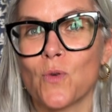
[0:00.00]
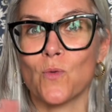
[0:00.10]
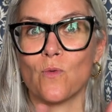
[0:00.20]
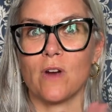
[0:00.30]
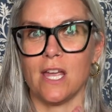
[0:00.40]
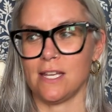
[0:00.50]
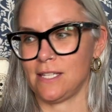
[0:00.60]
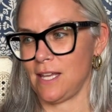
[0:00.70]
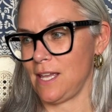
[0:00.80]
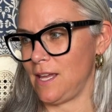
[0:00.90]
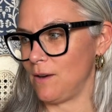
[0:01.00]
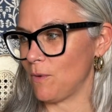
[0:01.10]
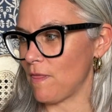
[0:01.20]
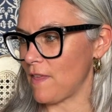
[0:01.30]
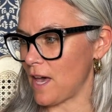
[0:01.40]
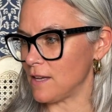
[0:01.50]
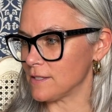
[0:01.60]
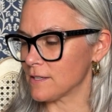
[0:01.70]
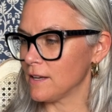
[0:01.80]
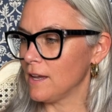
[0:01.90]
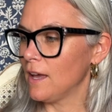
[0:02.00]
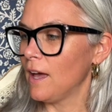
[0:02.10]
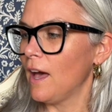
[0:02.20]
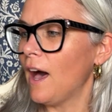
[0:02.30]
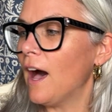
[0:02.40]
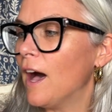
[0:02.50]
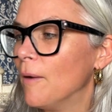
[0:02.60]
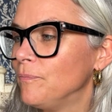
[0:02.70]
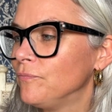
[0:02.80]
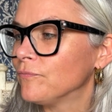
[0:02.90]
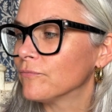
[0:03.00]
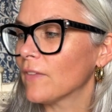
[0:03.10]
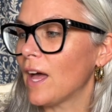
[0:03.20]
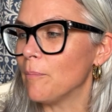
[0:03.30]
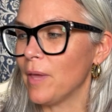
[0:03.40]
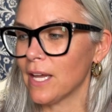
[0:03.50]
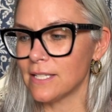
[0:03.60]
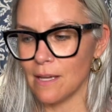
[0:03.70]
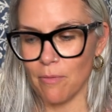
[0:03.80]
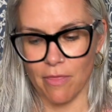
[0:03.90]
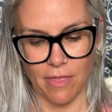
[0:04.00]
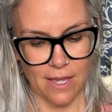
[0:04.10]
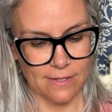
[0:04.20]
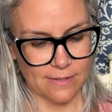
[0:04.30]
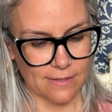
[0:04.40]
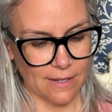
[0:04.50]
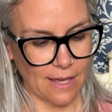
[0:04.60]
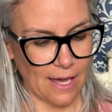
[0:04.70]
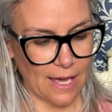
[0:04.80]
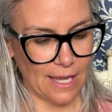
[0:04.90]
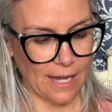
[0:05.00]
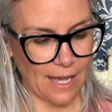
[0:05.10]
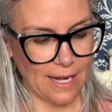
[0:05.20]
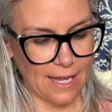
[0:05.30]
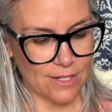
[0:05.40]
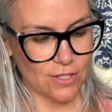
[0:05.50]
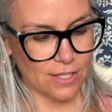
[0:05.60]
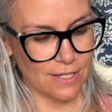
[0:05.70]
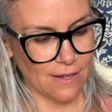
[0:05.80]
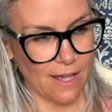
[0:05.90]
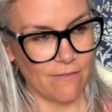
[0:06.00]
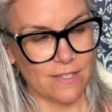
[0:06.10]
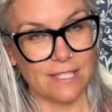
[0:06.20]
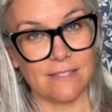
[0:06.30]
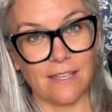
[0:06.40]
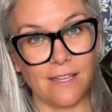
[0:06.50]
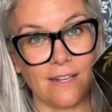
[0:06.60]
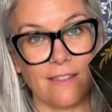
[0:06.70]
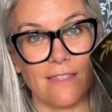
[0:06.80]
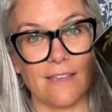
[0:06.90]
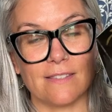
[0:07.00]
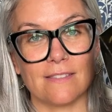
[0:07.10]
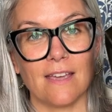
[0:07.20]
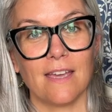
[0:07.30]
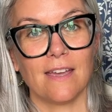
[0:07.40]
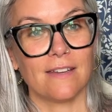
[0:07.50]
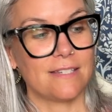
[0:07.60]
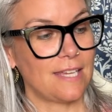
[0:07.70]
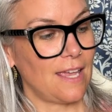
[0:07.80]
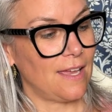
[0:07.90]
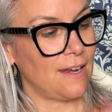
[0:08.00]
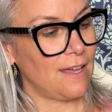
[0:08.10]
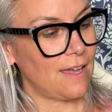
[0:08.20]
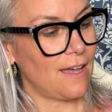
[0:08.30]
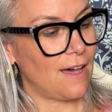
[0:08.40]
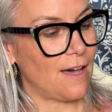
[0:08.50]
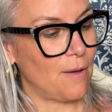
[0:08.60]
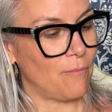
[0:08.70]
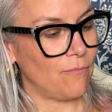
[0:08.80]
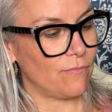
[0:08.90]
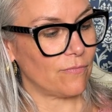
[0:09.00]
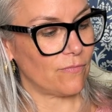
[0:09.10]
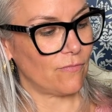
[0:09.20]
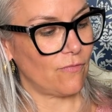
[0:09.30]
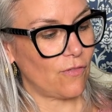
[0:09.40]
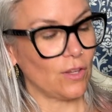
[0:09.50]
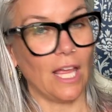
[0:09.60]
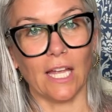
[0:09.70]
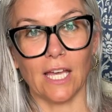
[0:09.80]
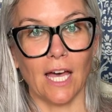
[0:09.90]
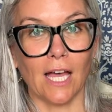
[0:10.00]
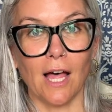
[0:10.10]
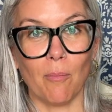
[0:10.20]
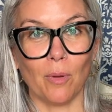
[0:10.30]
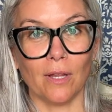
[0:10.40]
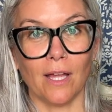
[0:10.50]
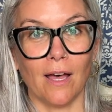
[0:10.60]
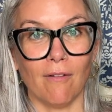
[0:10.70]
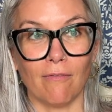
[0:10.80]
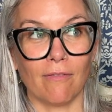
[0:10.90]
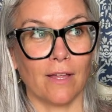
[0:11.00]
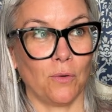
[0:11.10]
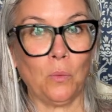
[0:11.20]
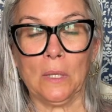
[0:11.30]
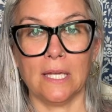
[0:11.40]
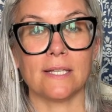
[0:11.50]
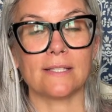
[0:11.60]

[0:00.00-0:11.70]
right in with that. I picked up this guy. I've seen this tin for like a couple of weeks,